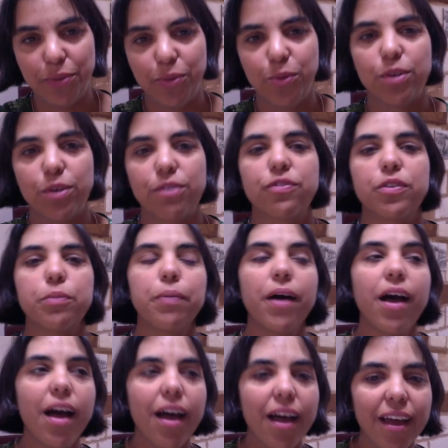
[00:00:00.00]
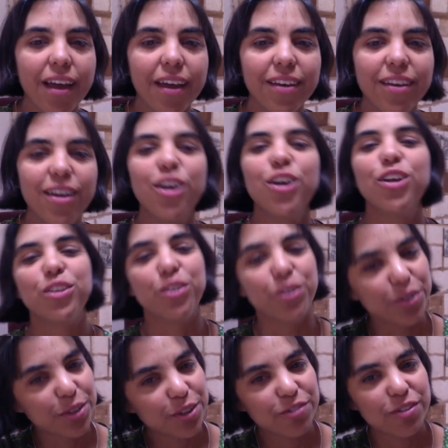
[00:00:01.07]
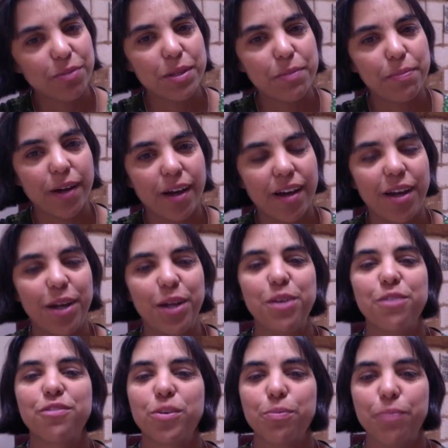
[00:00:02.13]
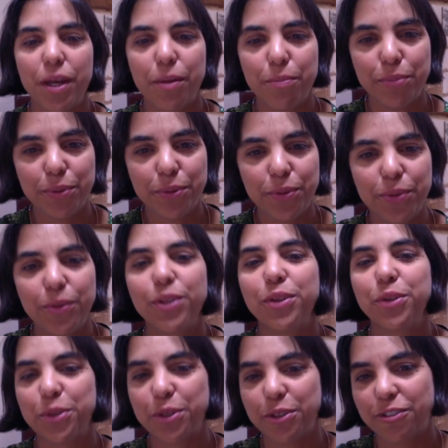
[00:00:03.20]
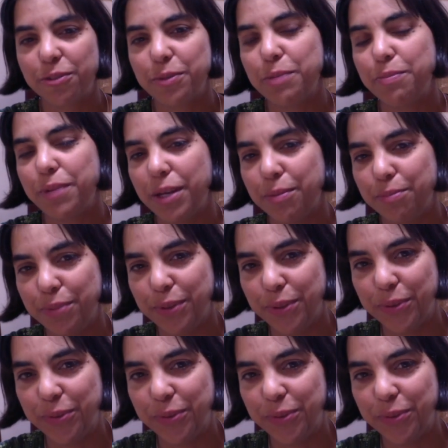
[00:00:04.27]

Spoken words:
Or for pine, learn from the pine, for bamboo, learn from the bamboo.